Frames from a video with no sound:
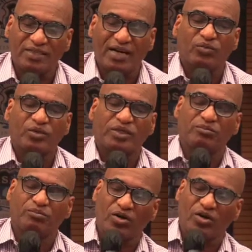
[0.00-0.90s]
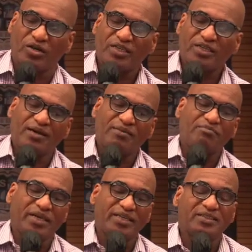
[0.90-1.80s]
not what he brought, that
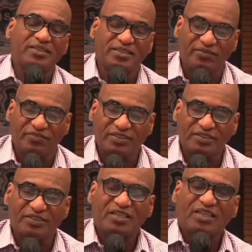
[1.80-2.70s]
made the difference.